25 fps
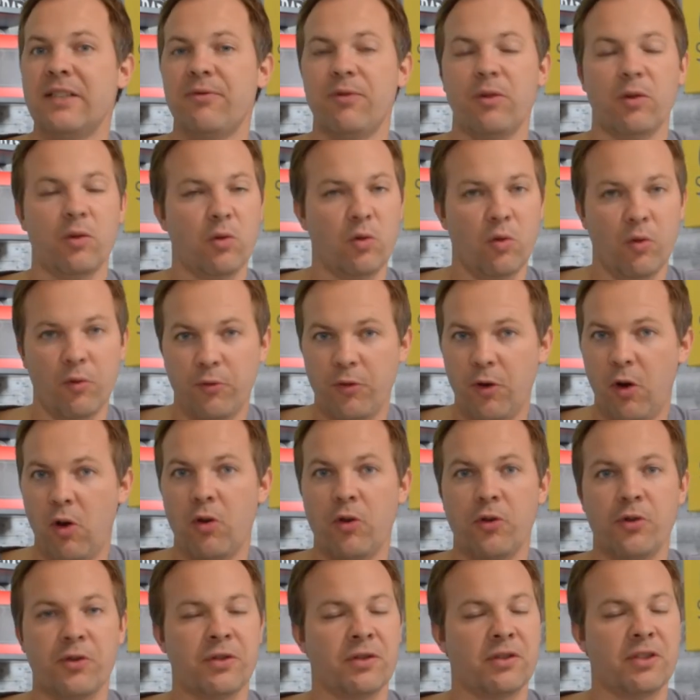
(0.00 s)
for Google
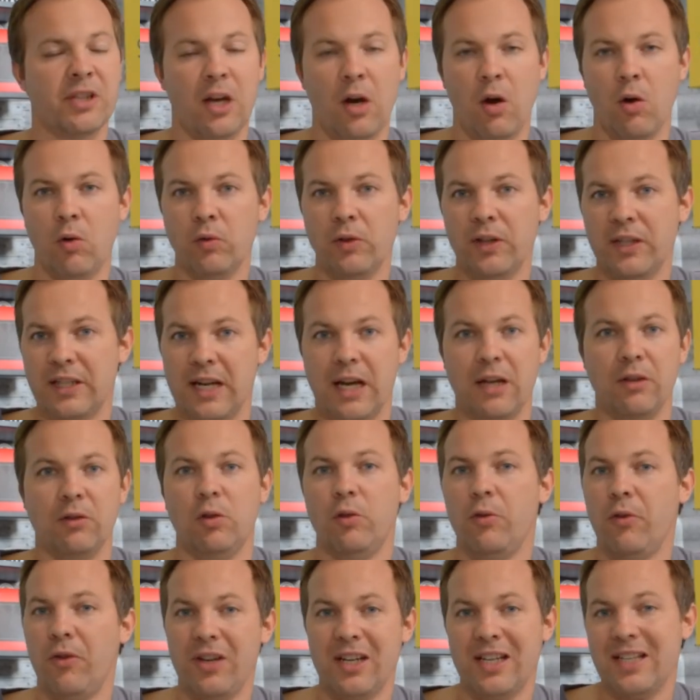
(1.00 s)
Photos and say only
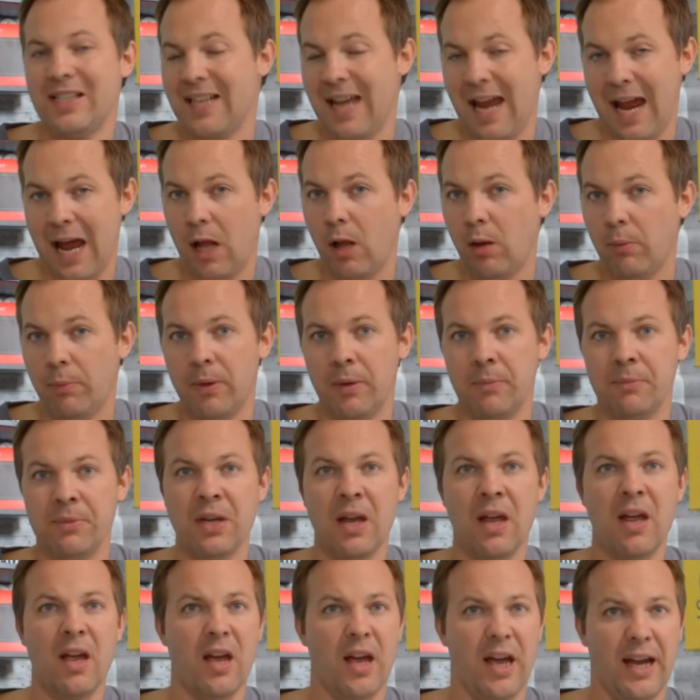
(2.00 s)
download these albums.
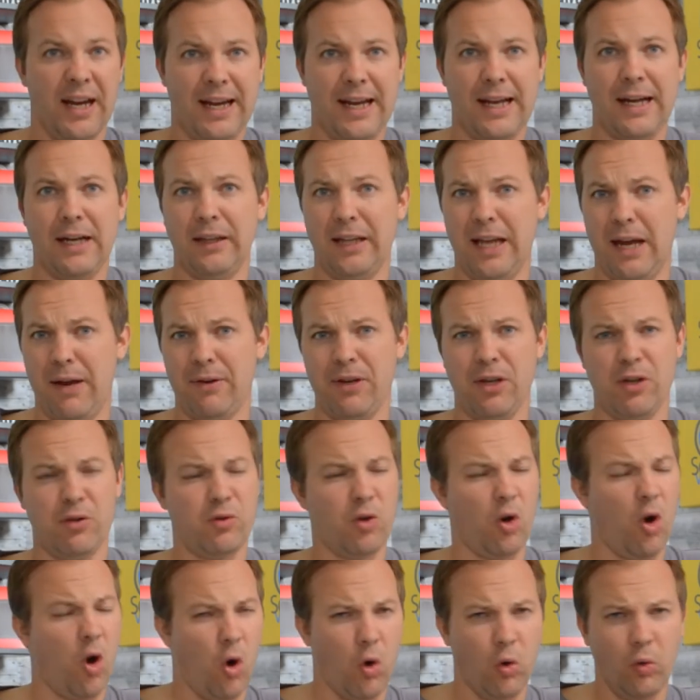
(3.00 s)
Again, allowing you
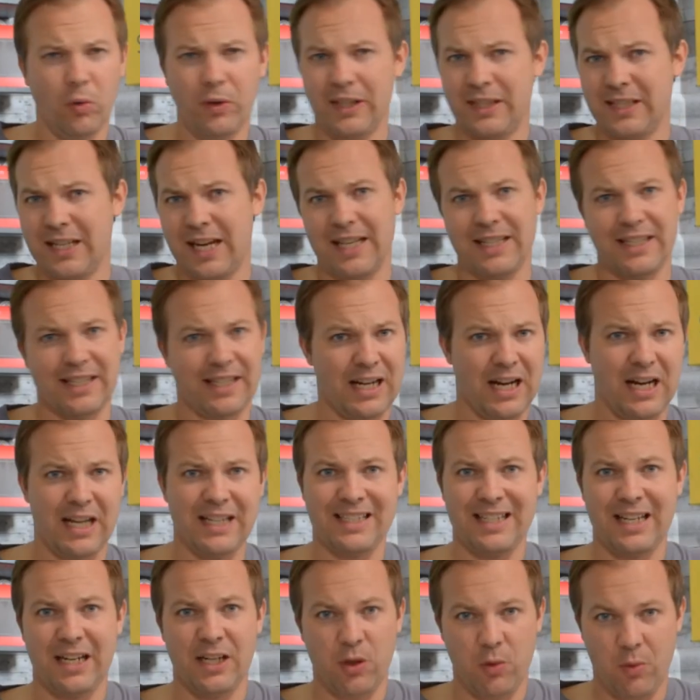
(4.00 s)
to only take the
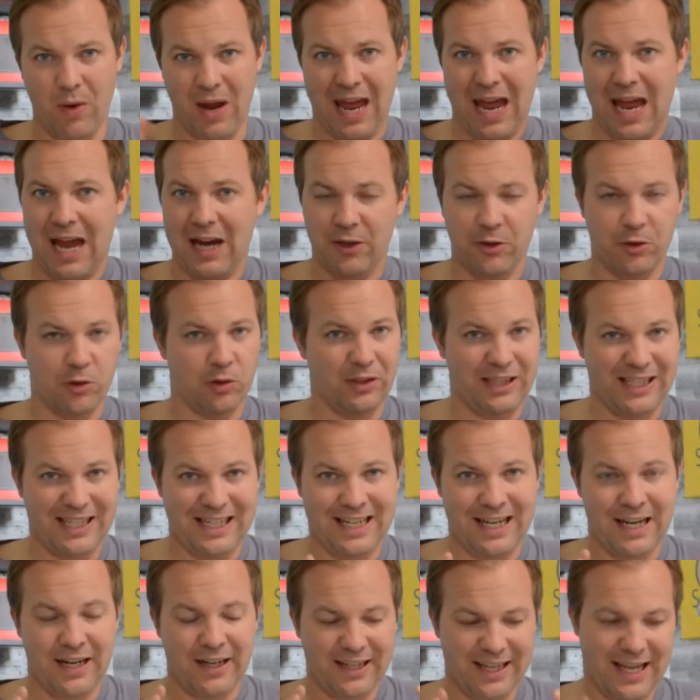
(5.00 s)
content you
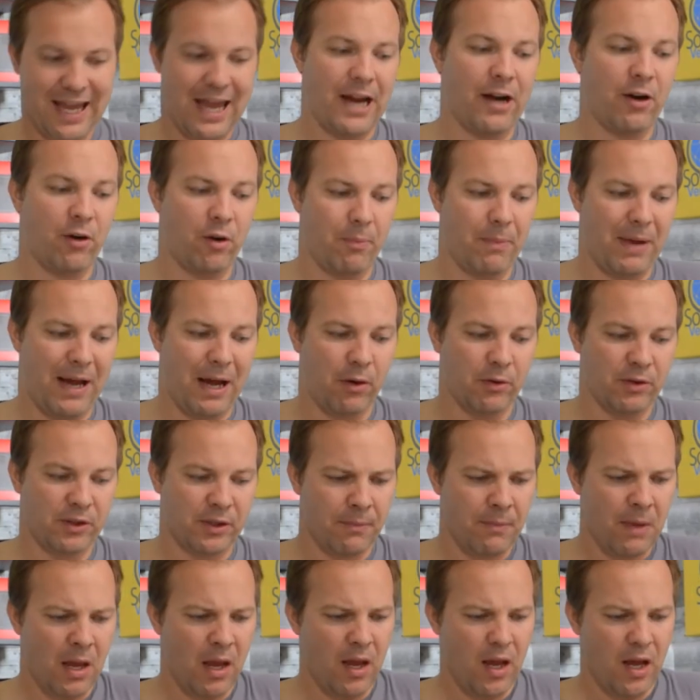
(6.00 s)
actually care about.
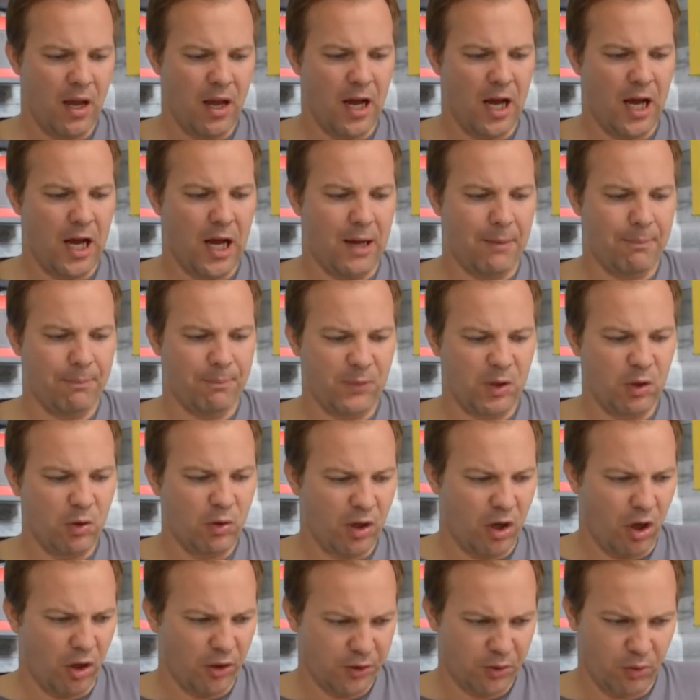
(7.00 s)
Um, you
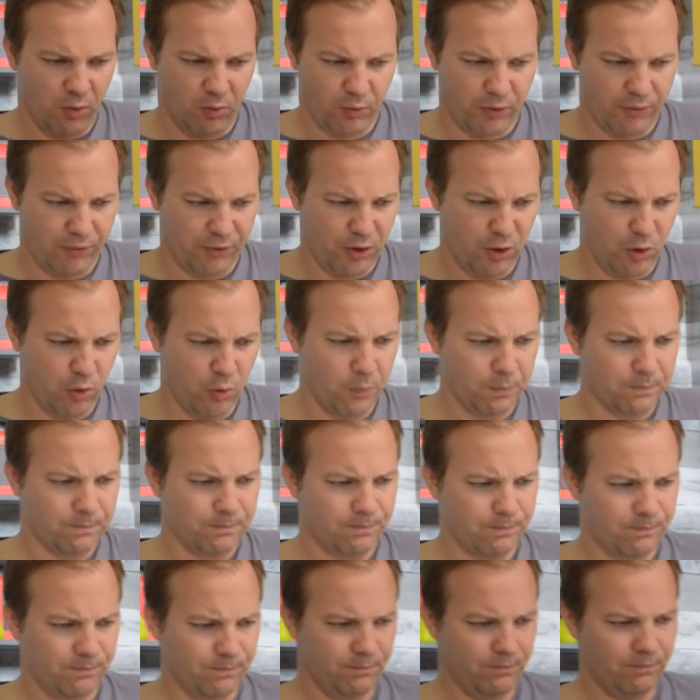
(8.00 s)
can also review
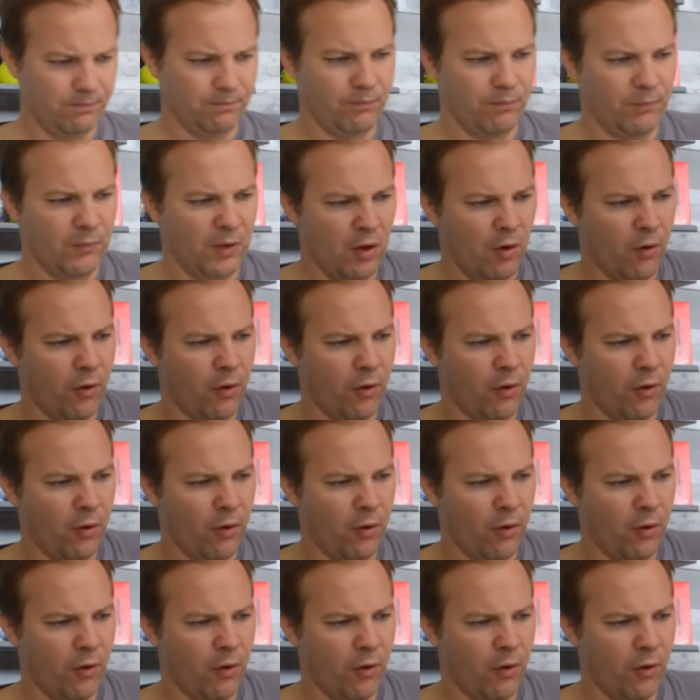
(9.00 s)
you know,